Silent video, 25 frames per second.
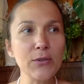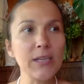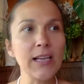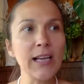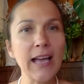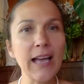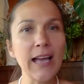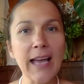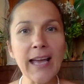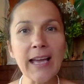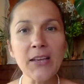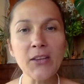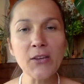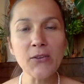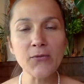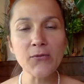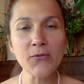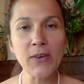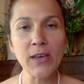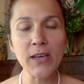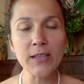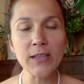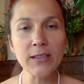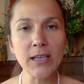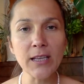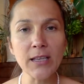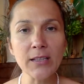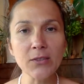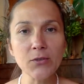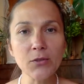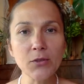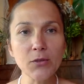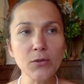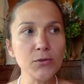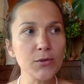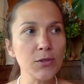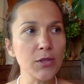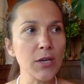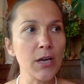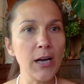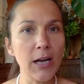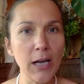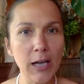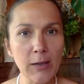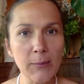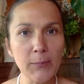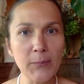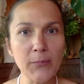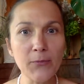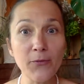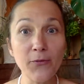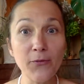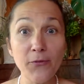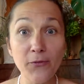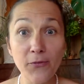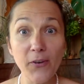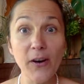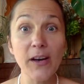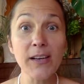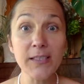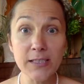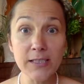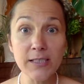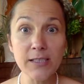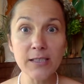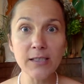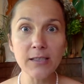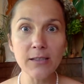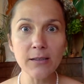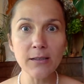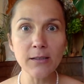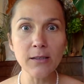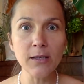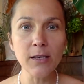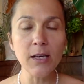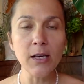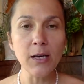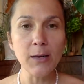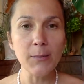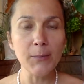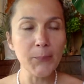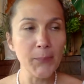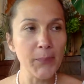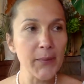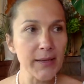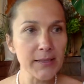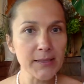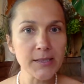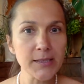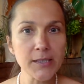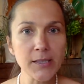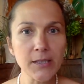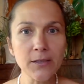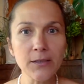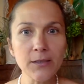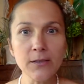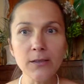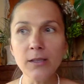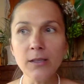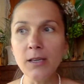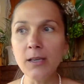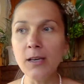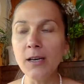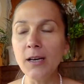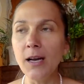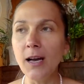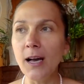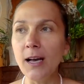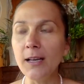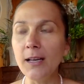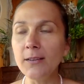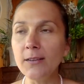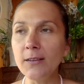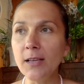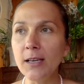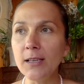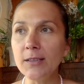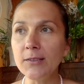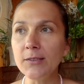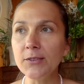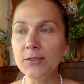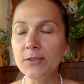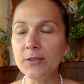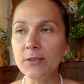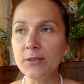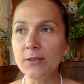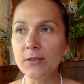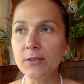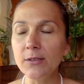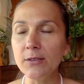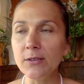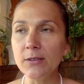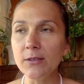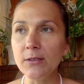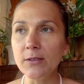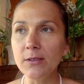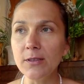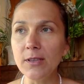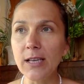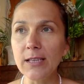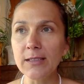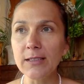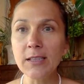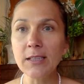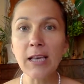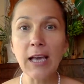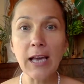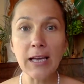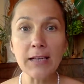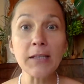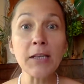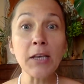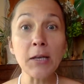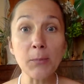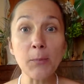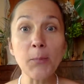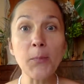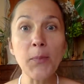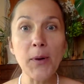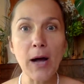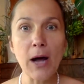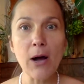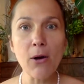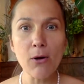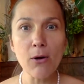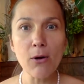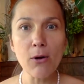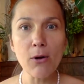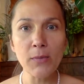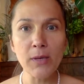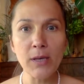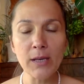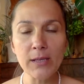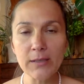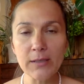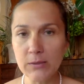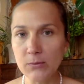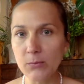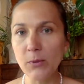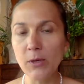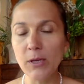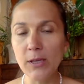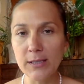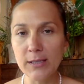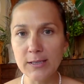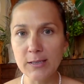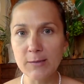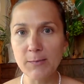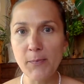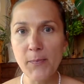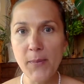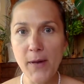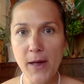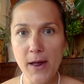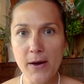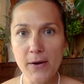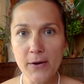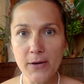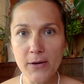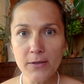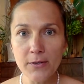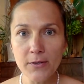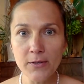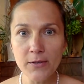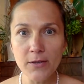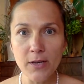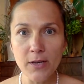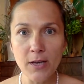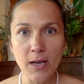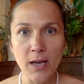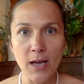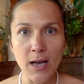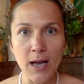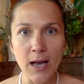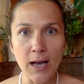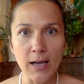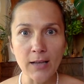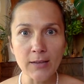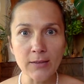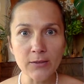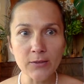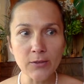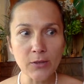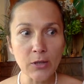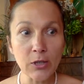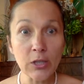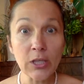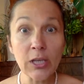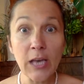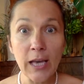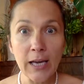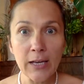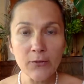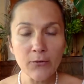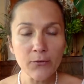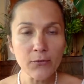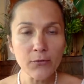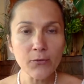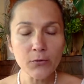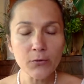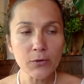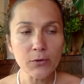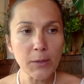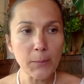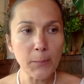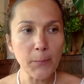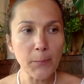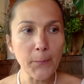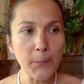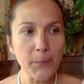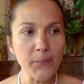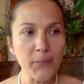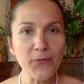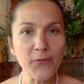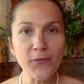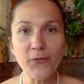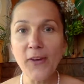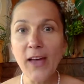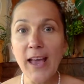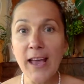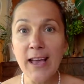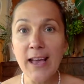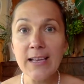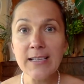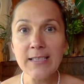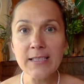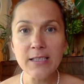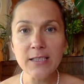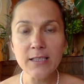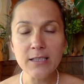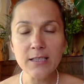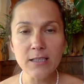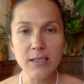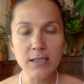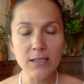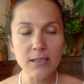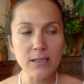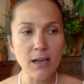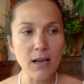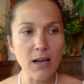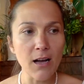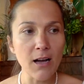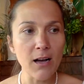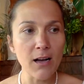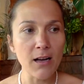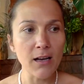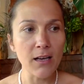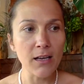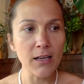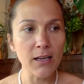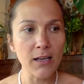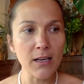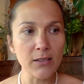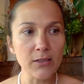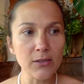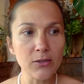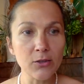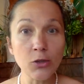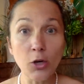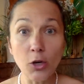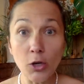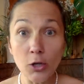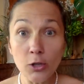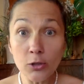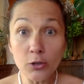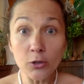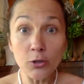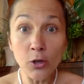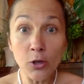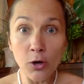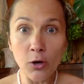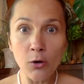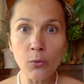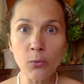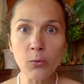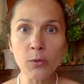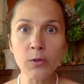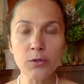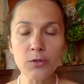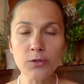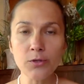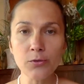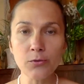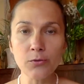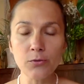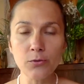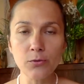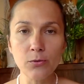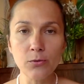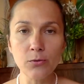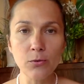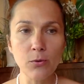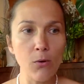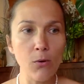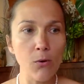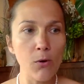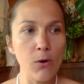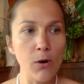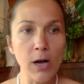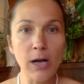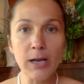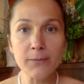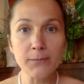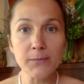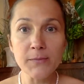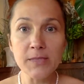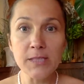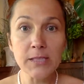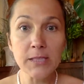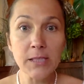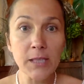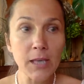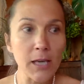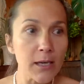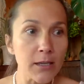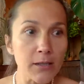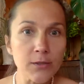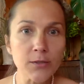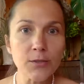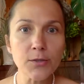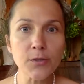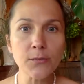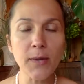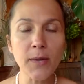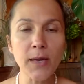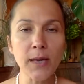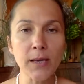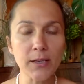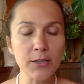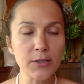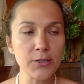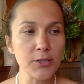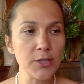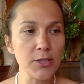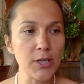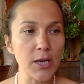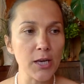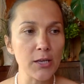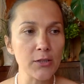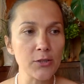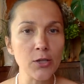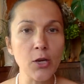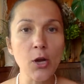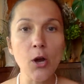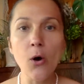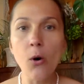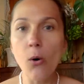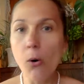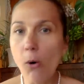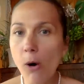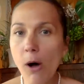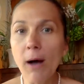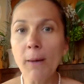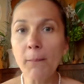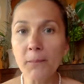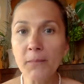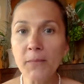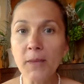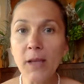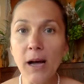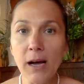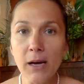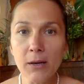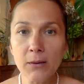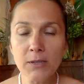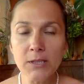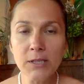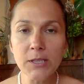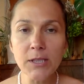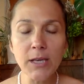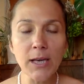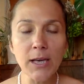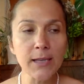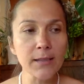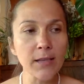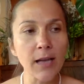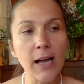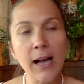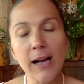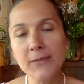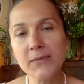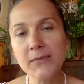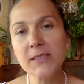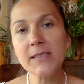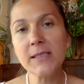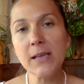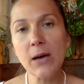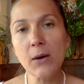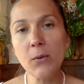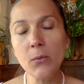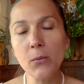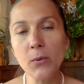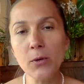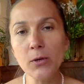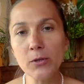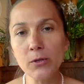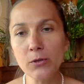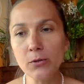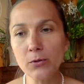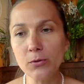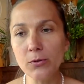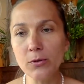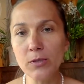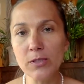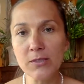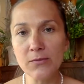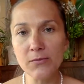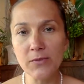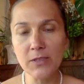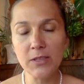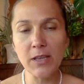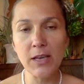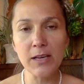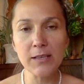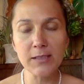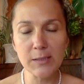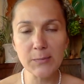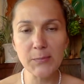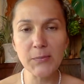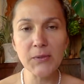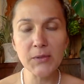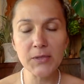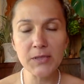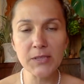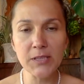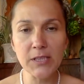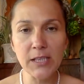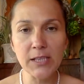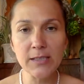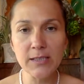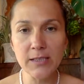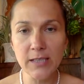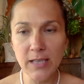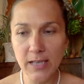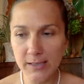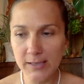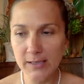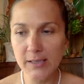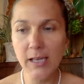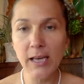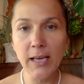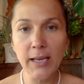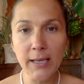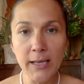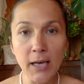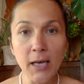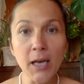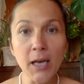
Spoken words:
Anything that could help faster, better, and that can empower me as well as parent and get through the phases that I don't know what to do, or I'm scared to make a change, or I'm doubting, and have someone who is with expertise saying,